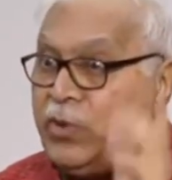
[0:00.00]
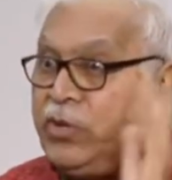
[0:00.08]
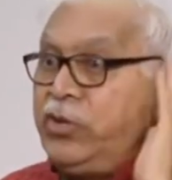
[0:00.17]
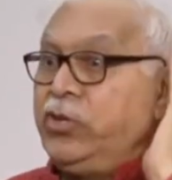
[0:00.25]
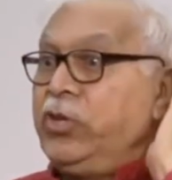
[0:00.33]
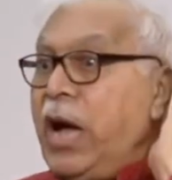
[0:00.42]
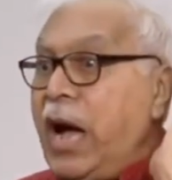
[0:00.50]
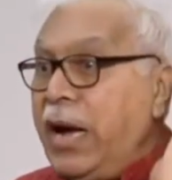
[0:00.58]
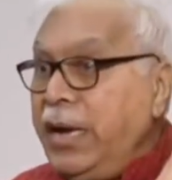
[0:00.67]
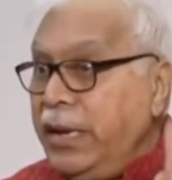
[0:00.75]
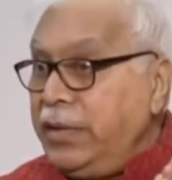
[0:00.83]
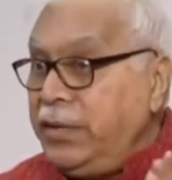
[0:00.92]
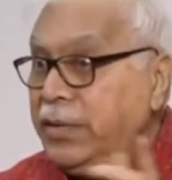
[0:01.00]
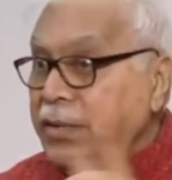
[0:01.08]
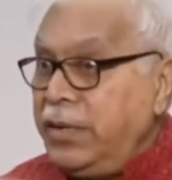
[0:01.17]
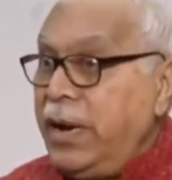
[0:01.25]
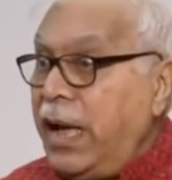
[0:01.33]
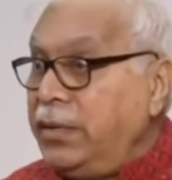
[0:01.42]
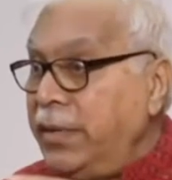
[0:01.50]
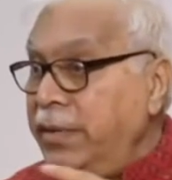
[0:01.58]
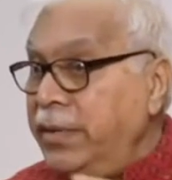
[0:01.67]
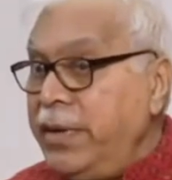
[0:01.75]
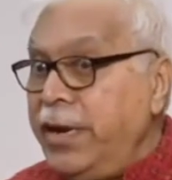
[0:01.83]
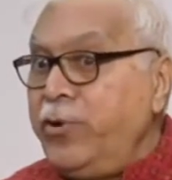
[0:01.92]
which is the highest in the last
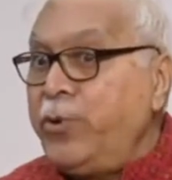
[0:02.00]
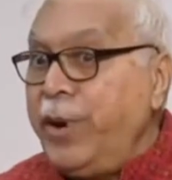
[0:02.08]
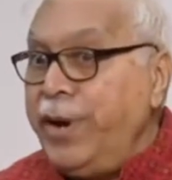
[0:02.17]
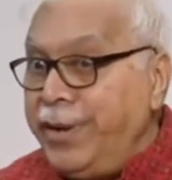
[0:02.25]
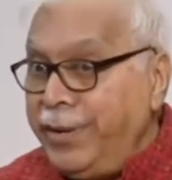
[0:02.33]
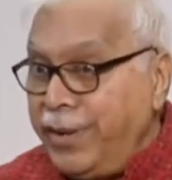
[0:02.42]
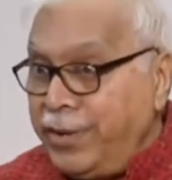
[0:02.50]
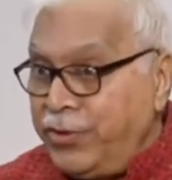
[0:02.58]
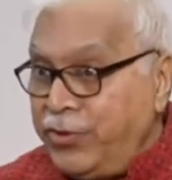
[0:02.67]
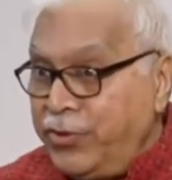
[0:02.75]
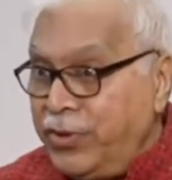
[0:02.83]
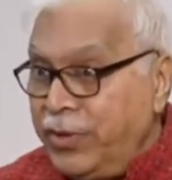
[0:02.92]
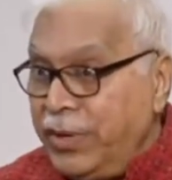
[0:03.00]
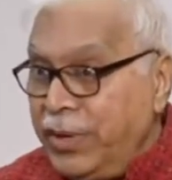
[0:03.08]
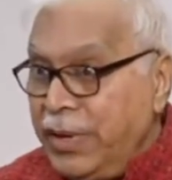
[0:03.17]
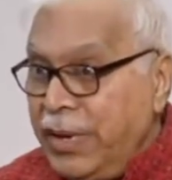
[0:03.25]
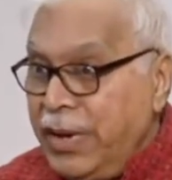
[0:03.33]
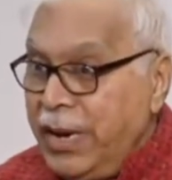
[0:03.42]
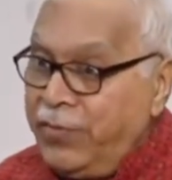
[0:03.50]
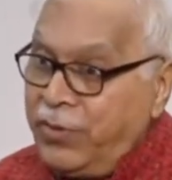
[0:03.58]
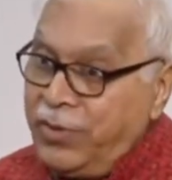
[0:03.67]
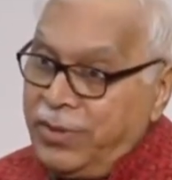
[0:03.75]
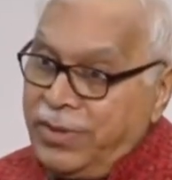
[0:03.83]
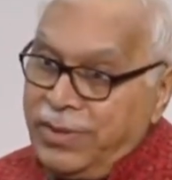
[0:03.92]
120 years. It
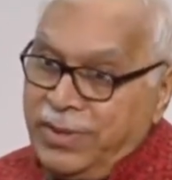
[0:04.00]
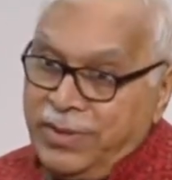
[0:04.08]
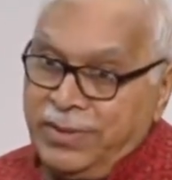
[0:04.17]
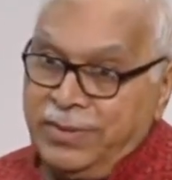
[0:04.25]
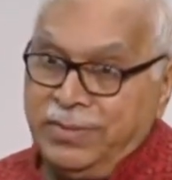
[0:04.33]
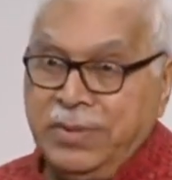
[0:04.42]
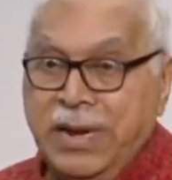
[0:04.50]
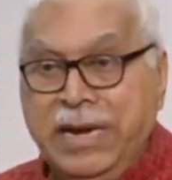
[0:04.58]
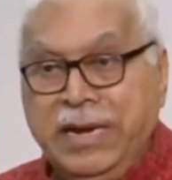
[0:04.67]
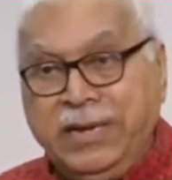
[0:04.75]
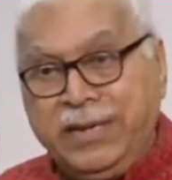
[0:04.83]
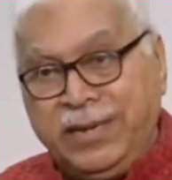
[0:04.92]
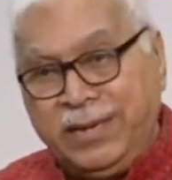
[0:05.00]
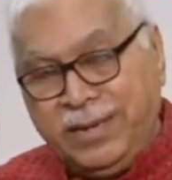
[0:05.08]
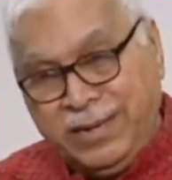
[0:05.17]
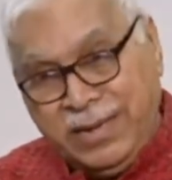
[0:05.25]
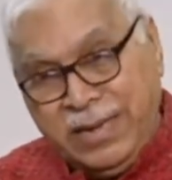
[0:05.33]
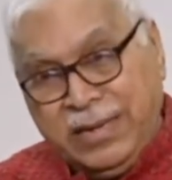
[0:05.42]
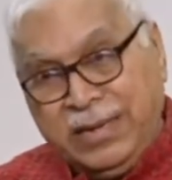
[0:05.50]
was uh, 9, uh,